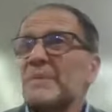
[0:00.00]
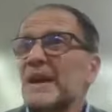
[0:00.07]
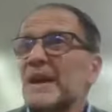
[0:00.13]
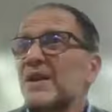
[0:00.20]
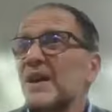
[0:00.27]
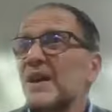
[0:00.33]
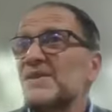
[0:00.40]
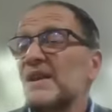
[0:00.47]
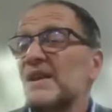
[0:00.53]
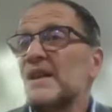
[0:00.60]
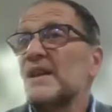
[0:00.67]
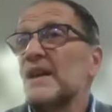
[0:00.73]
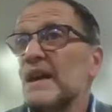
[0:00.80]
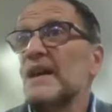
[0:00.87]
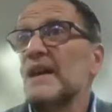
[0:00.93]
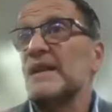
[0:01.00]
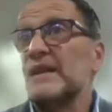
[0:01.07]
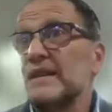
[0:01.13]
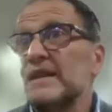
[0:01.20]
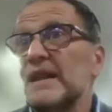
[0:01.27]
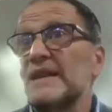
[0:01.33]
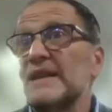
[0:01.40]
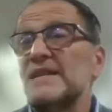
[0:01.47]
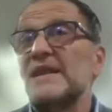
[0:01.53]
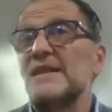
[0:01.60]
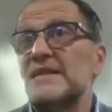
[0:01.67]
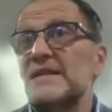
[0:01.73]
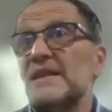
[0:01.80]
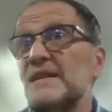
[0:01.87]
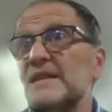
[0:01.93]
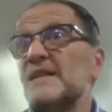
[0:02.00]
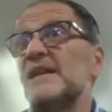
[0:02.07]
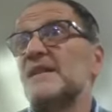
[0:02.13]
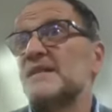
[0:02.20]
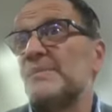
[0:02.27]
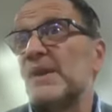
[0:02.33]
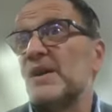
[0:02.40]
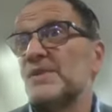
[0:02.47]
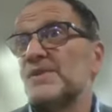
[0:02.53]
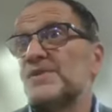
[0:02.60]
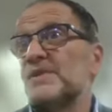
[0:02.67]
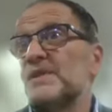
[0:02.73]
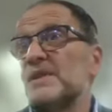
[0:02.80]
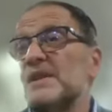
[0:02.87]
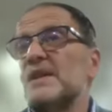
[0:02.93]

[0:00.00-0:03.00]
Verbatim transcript: Because uh, that's he's the he's the boss.